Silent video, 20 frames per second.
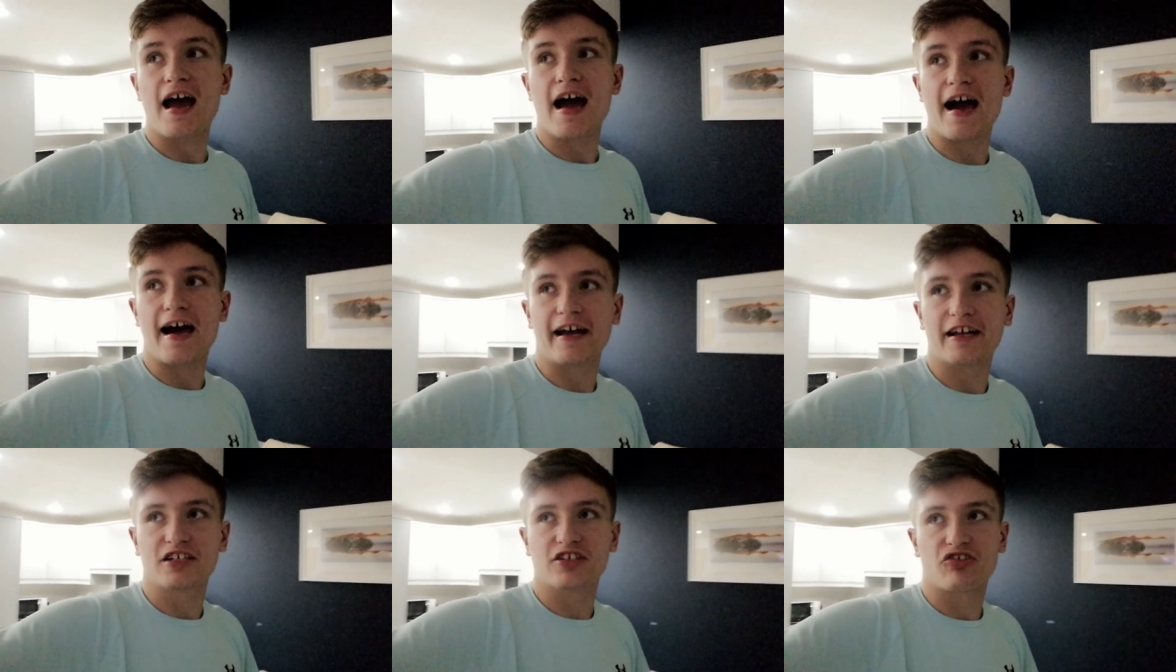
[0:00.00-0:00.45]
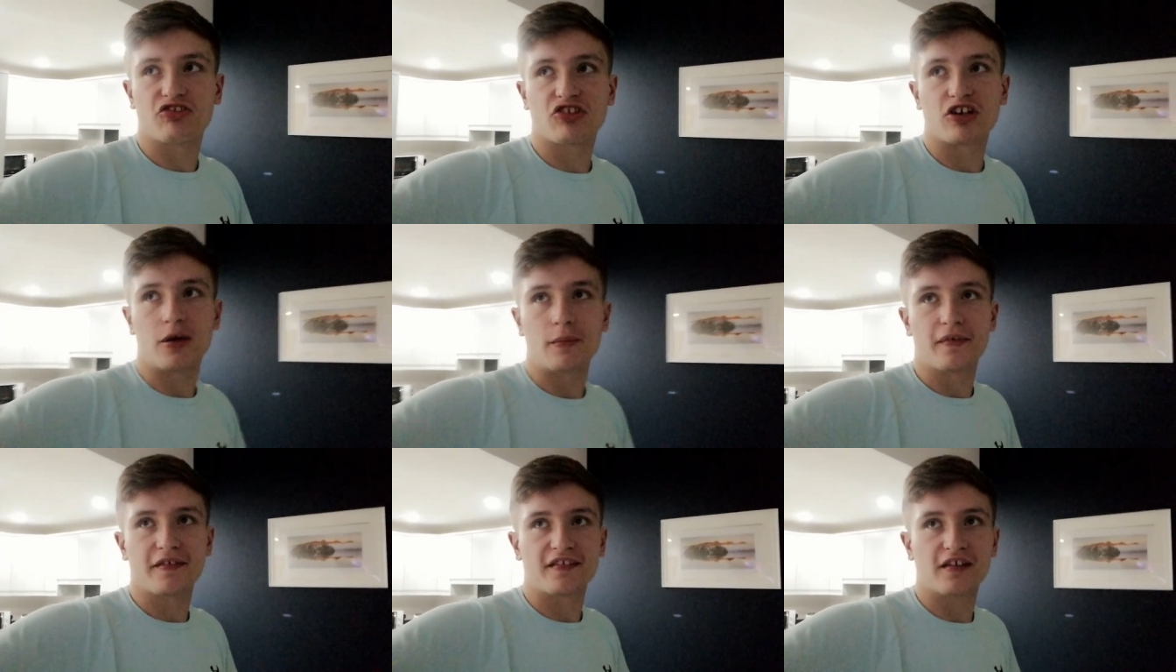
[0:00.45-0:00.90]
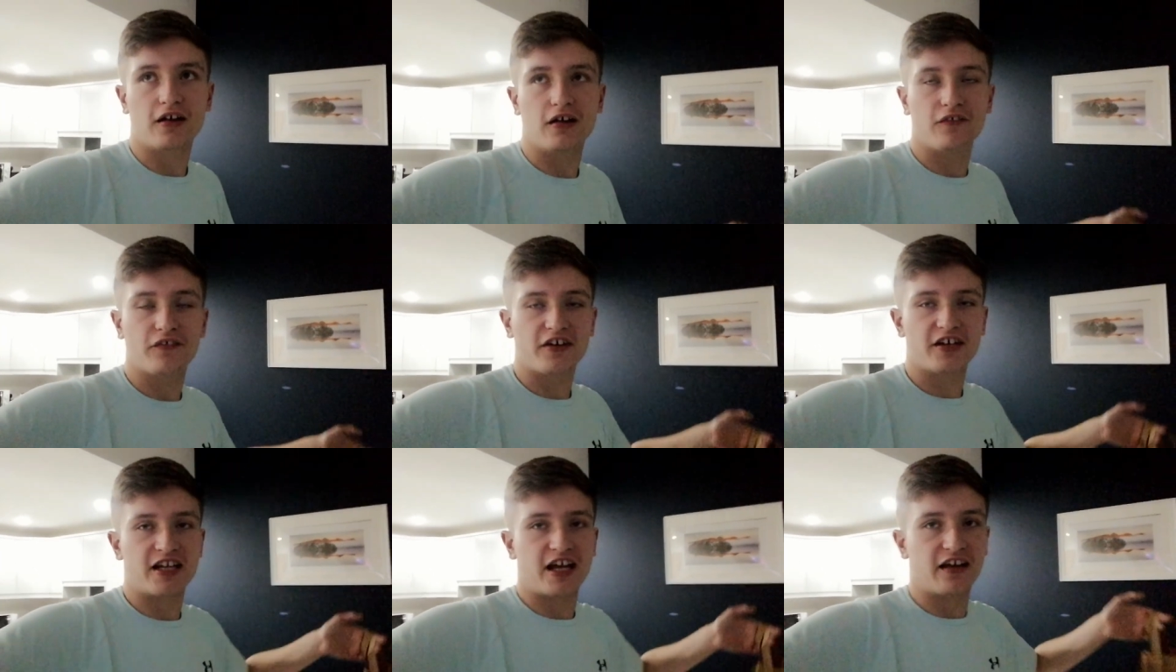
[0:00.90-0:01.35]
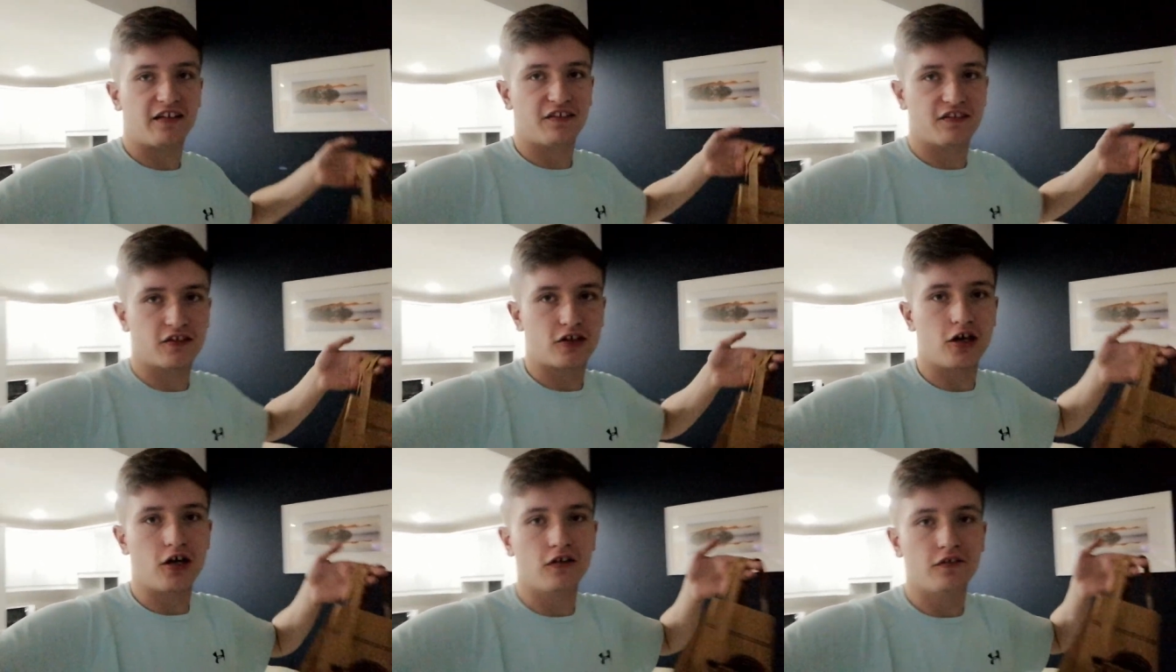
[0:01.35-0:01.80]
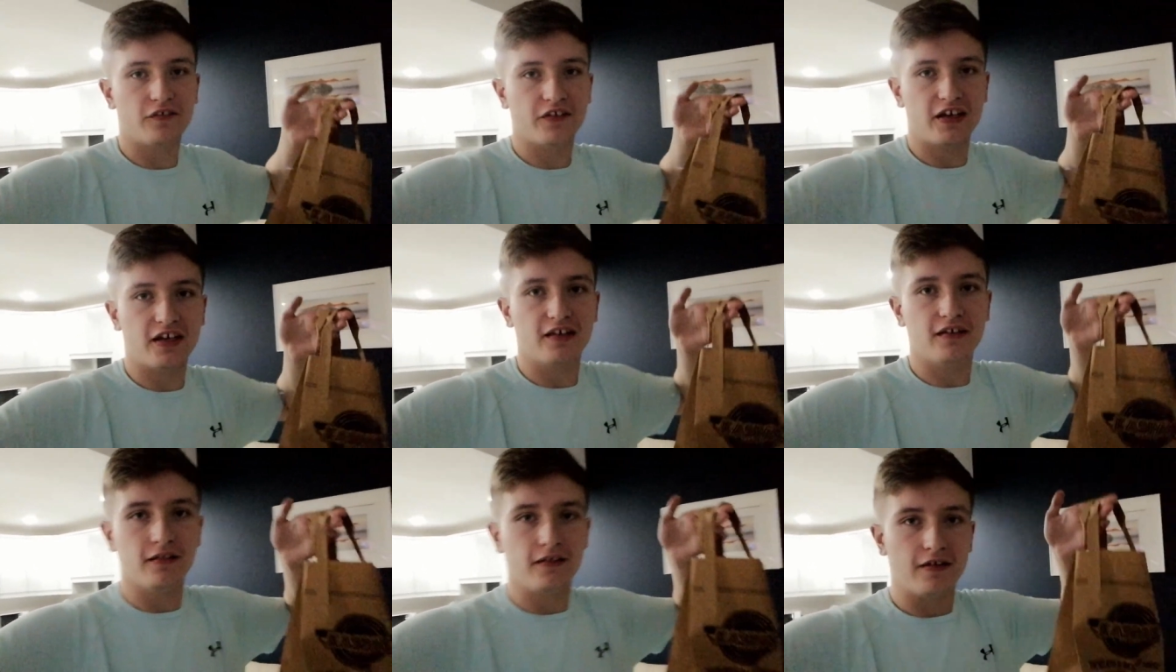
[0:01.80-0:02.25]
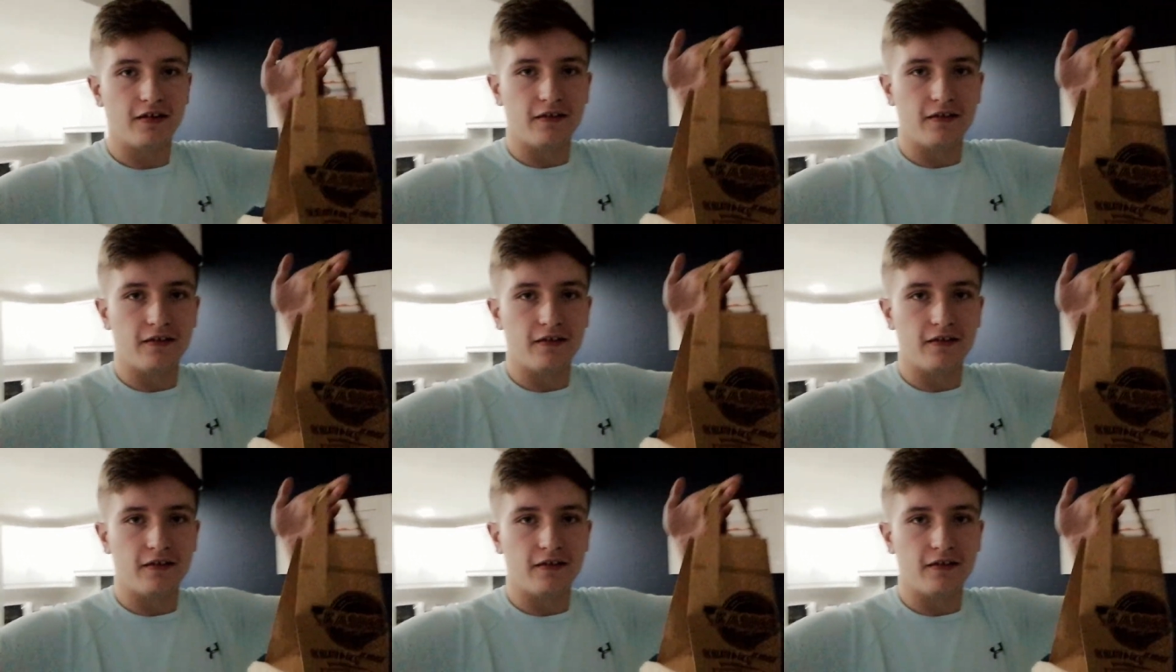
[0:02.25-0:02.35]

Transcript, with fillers: I just got myself an iced coffee